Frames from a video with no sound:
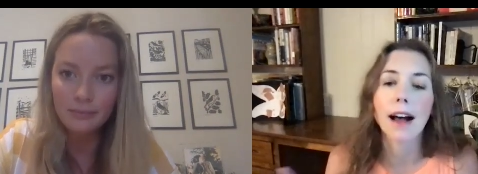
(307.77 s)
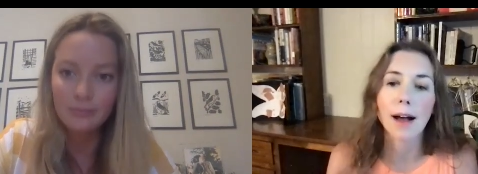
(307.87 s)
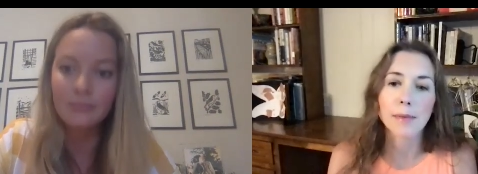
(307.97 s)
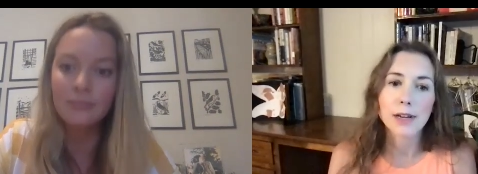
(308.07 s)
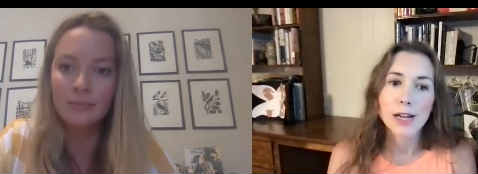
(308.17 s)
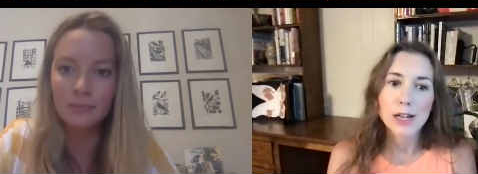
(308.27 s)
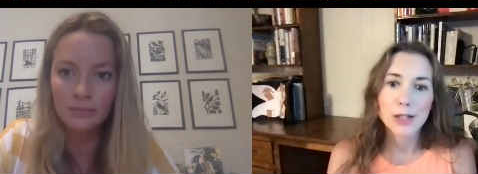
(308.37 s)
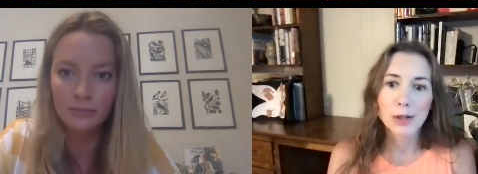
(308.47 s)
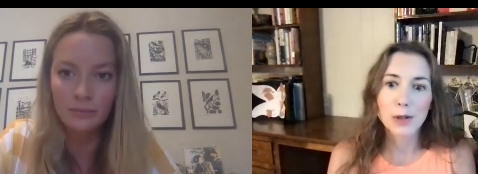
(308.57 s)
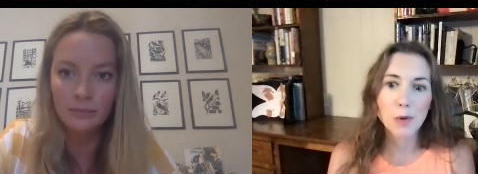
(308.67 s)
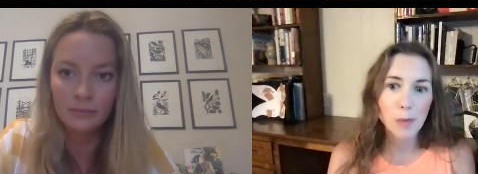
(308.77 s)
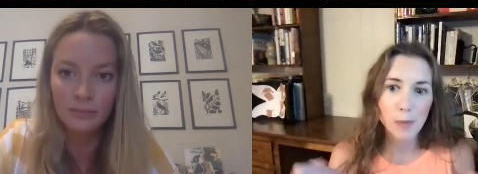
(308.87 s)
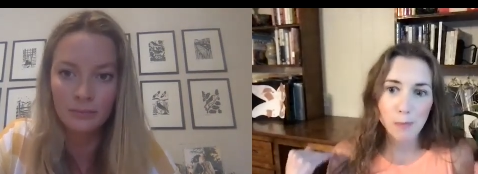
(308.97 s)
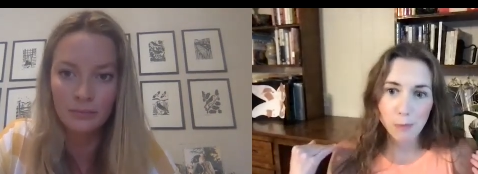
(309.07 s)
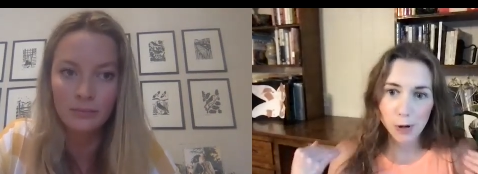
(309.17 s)
Speaker 1: Um, so you will
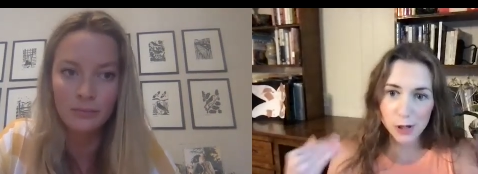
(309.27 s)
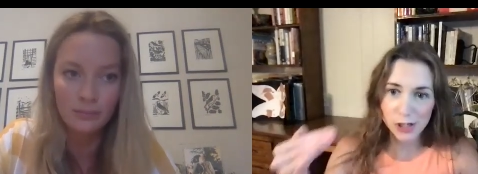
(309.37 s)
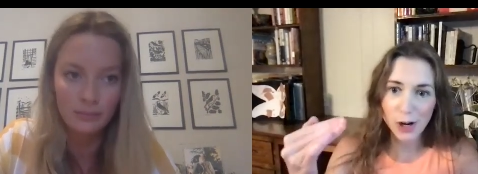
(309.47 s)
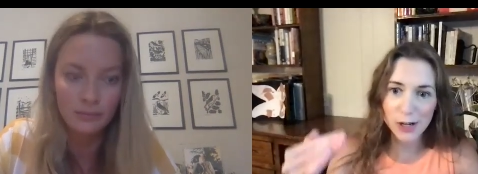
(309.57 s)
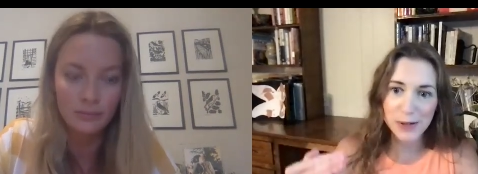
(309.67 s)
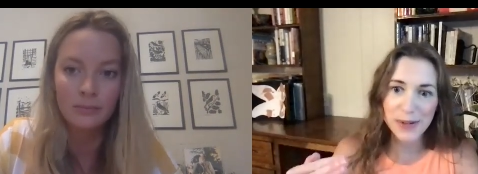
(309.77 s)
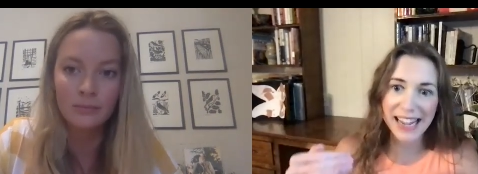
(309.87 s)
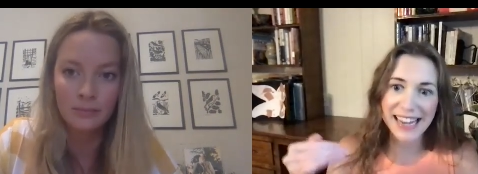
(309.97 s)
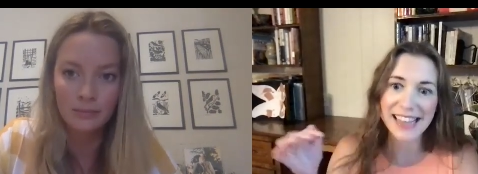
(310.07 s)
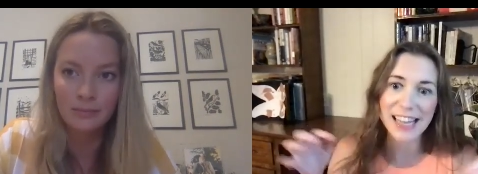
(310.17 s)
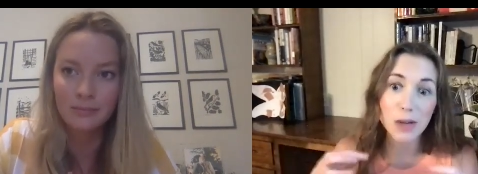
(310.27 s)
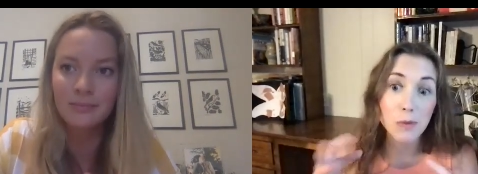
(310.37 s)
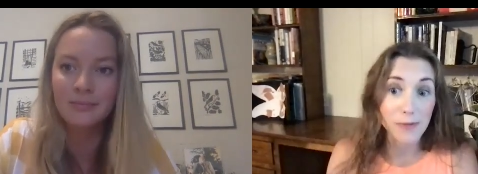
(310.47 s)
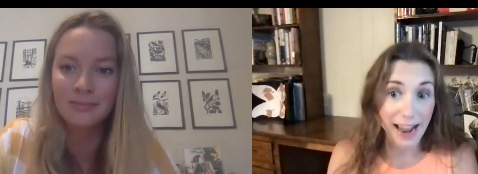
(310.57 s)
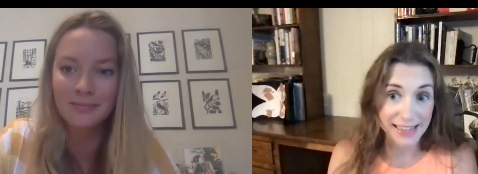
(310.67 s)
push as hard as you can and then you
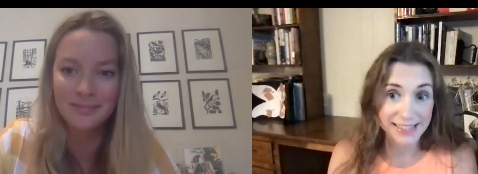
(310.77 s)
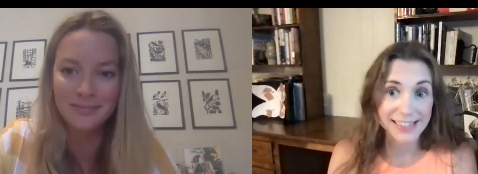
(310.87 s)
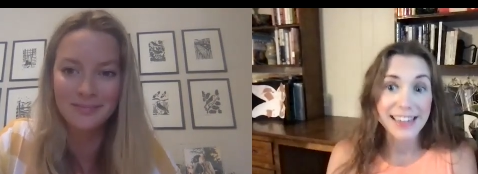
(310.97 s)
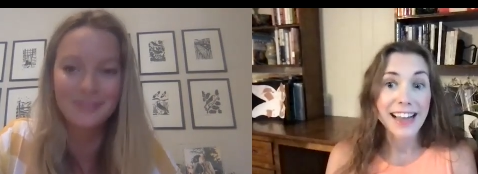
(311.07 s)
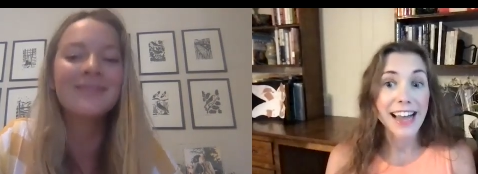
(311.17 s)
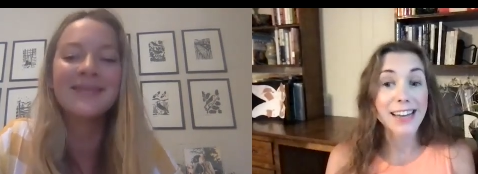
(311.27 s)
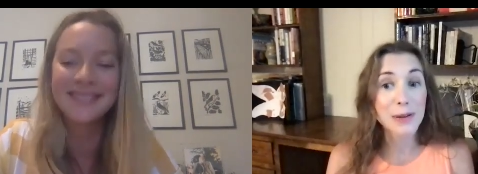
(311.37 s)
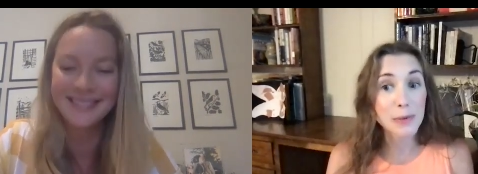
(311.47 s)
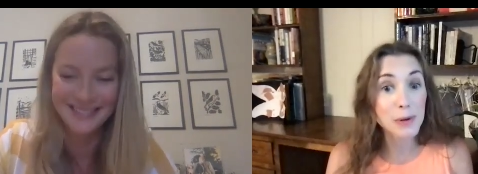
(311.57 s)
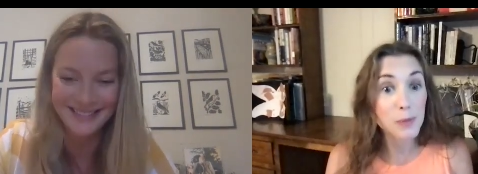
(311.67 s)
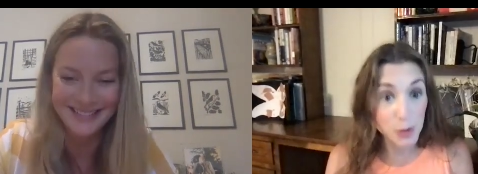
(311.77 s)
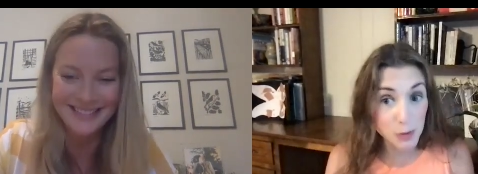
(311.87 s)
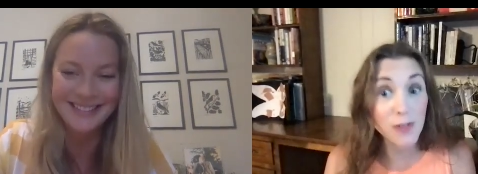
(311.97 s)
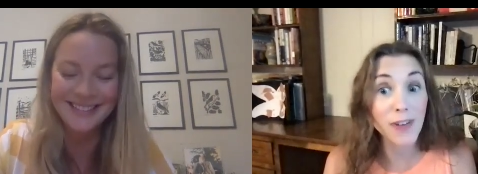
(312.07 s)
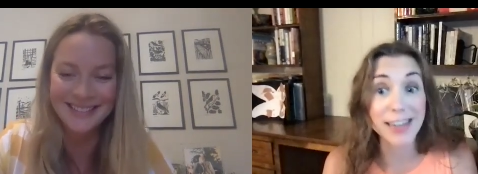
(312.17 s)
will rest and you will
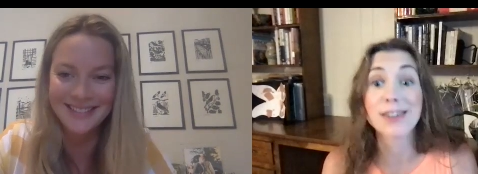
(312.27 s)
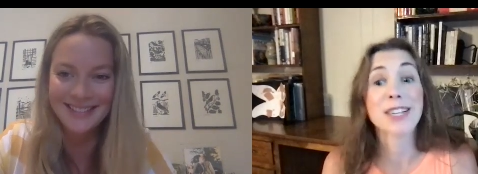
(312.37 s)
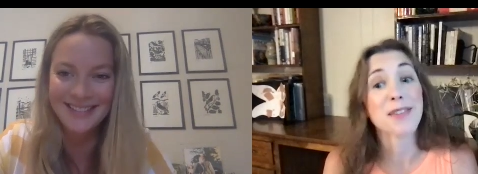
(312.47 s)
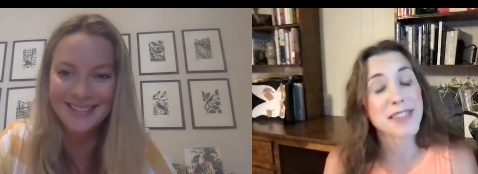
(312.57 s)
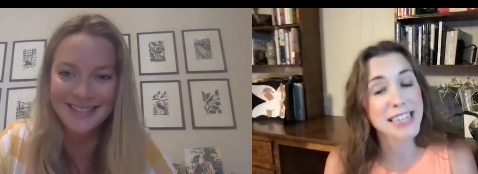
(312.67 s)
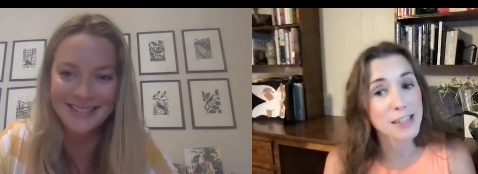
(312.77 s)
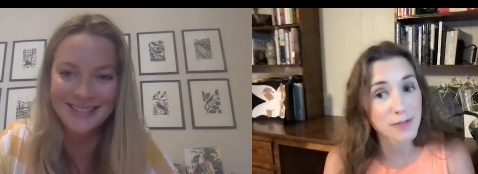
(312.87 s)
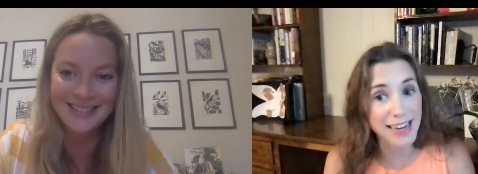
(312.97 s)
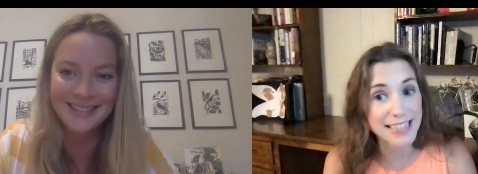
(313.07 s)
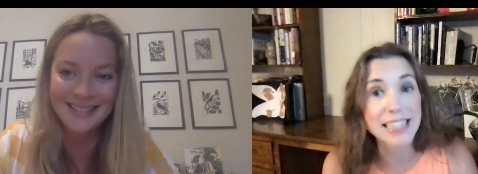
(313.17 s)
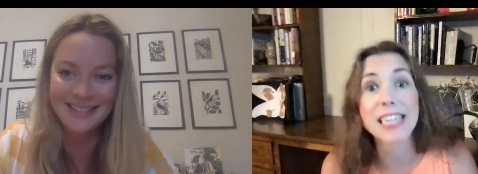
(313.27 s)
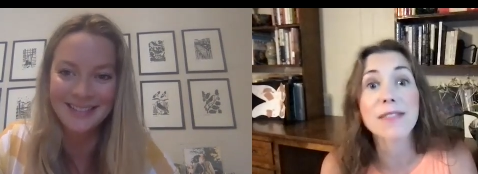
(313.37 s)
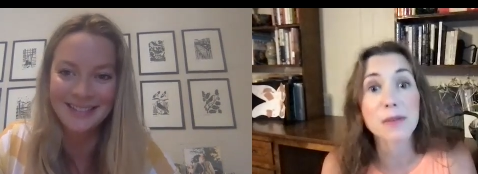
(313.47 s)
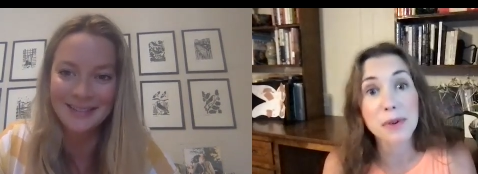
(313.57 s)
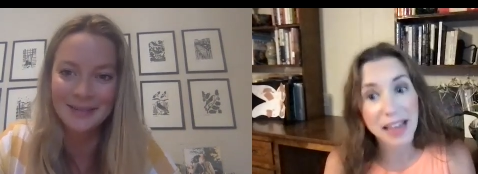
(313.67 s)
you will find yourself needing to rest
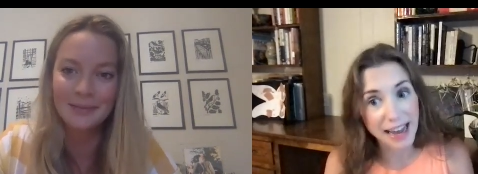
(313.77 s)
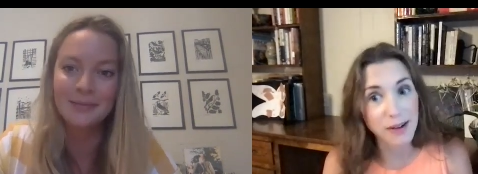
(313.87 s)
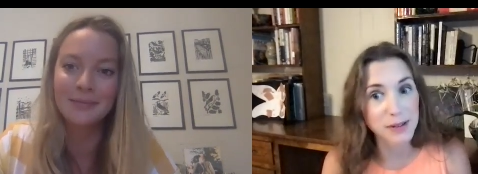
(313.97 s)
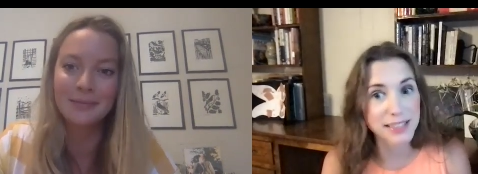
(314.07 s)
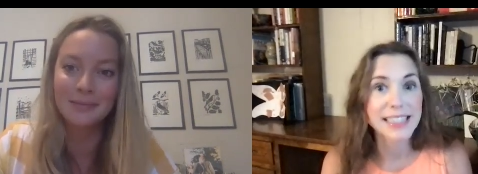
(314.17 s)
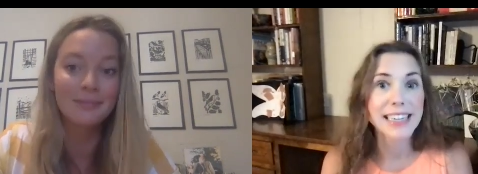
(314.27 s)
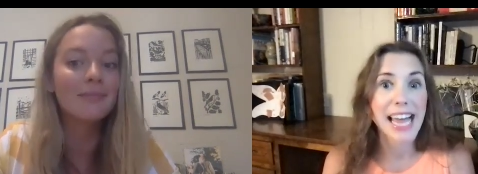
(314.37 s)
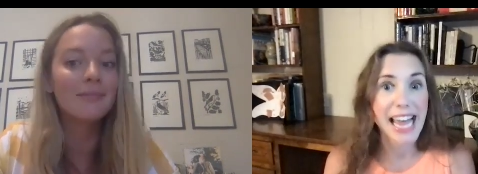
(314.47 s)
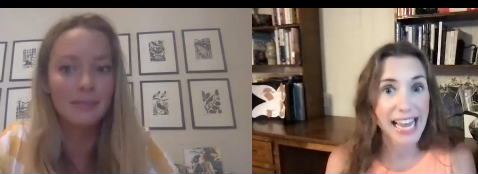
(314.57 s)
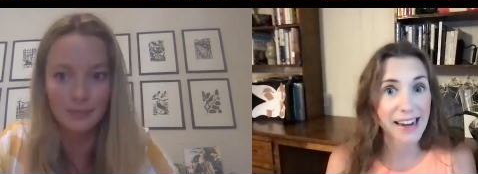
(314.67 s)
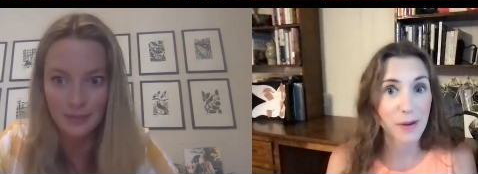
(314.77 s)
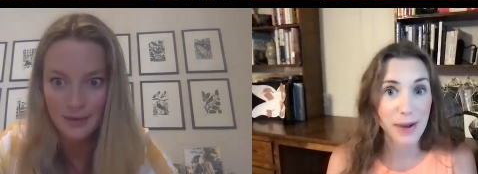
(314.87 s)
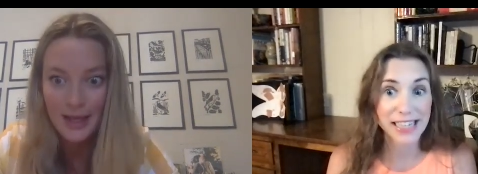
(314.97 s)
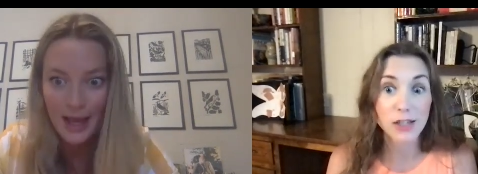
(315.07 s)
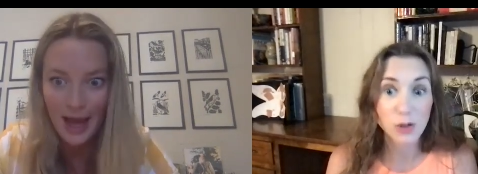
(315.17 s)
even without any
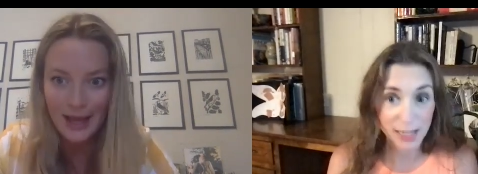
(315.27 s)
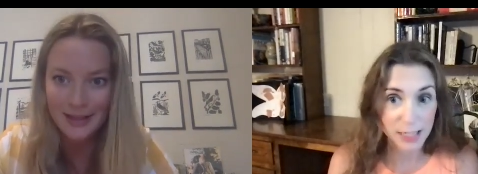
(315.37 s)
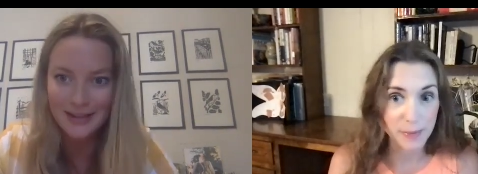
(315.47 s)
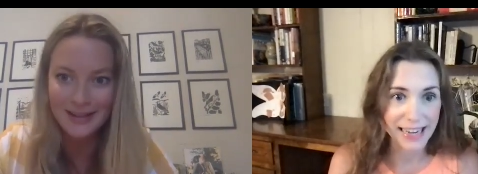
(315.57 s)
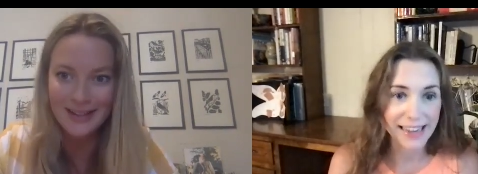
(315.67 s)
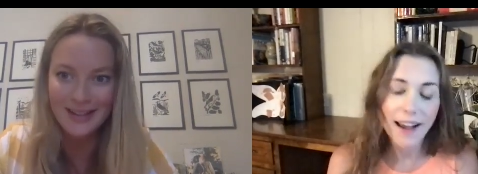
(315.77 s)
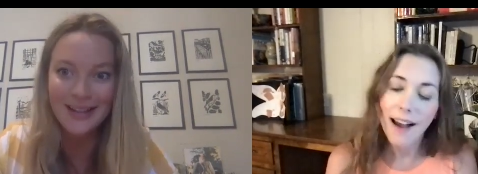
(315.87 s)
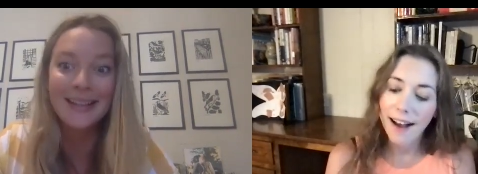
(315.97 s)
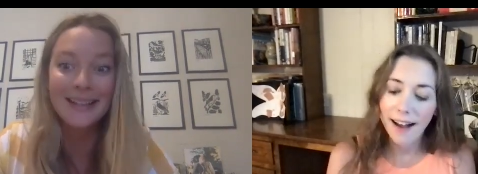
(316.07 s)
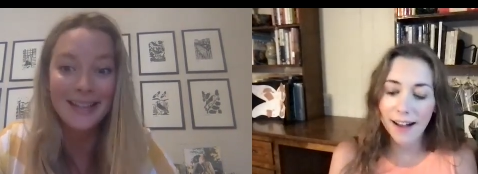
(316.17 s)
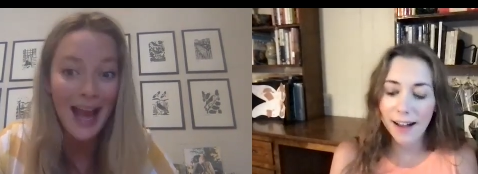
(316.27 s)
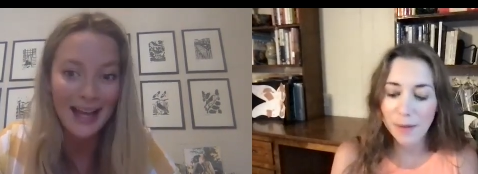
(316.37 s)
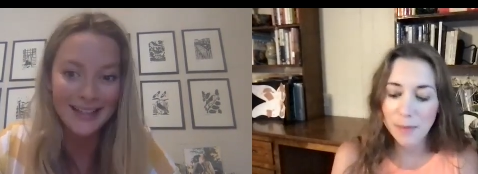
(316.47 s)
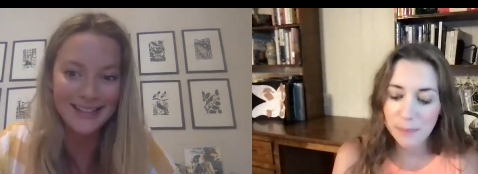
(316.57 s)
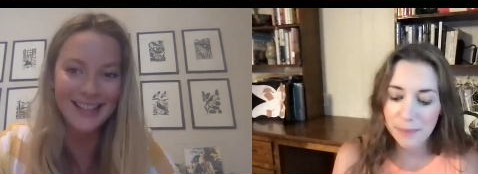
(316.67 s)
weights yeah. trust me
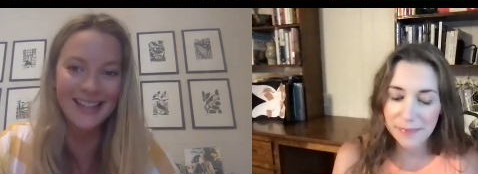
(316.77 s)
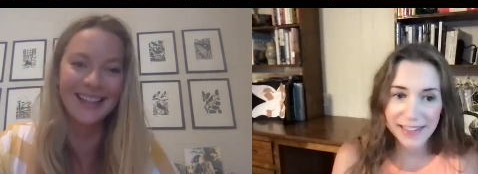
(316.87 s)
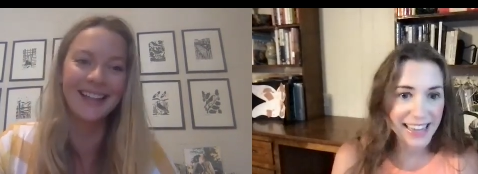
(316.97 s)
yeah. Uh,